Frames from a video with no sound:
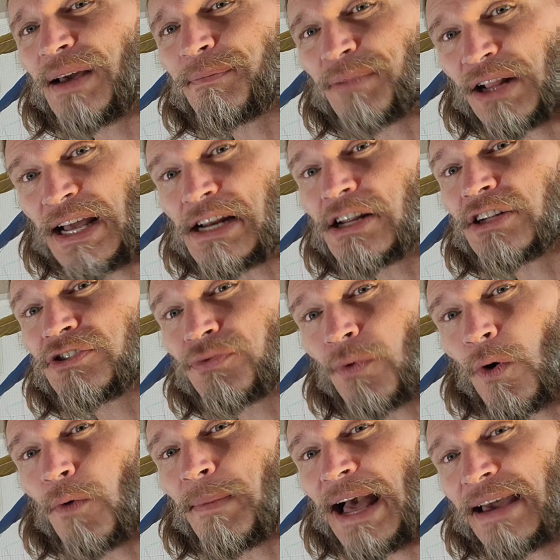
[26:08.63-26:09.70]
played its
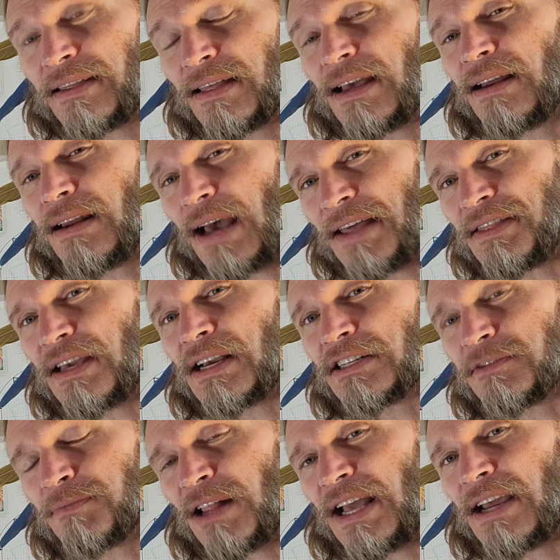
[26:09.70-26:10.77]
role back then. I think
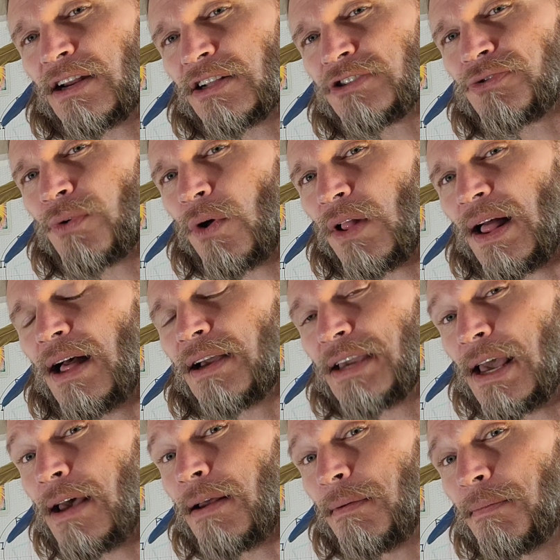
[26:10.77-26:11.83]
it's playing its role
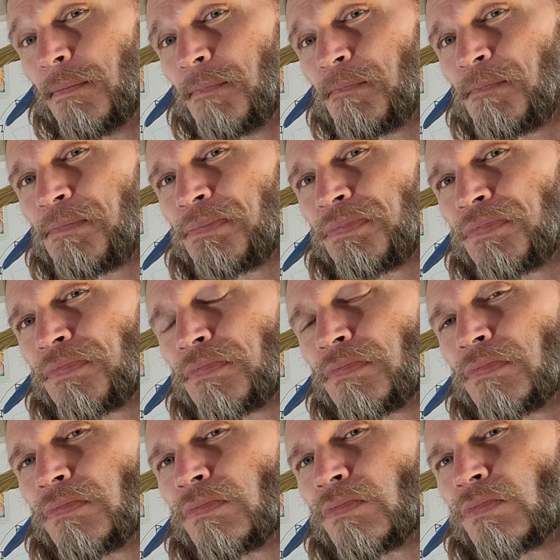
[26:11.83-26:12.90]
again.
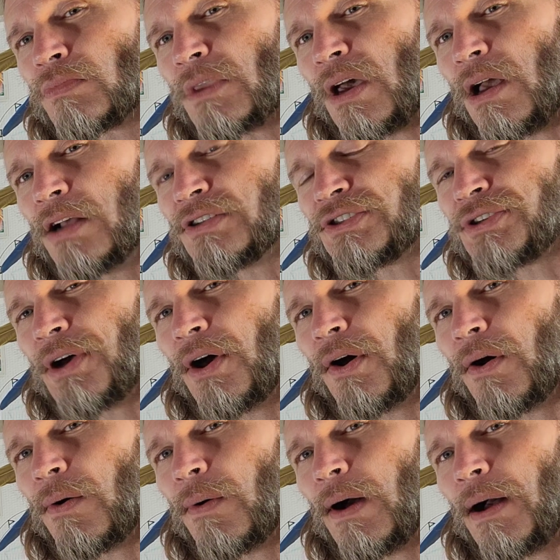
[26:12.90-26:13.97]
And
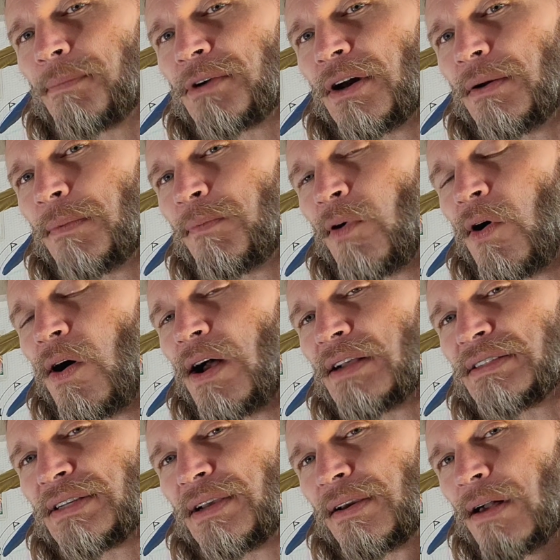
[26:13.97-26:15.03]
so I'm going to
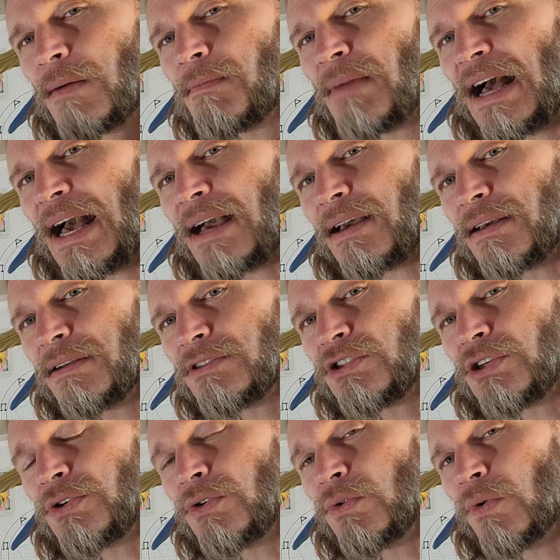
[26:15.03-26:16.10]
pause and come back
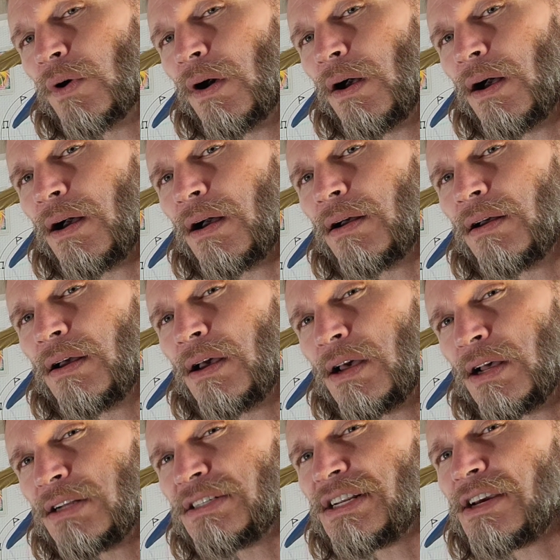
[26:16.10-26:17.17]
to
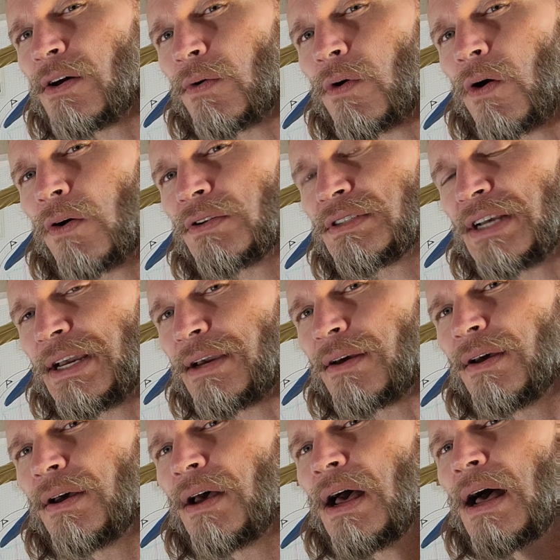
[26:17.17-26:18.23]
deocculting
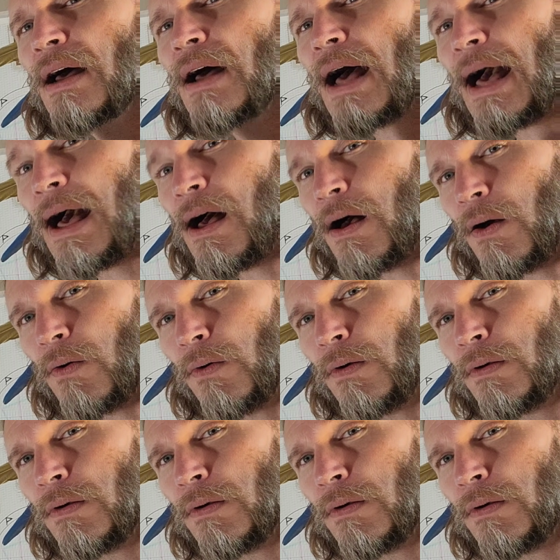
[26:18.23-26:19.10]
how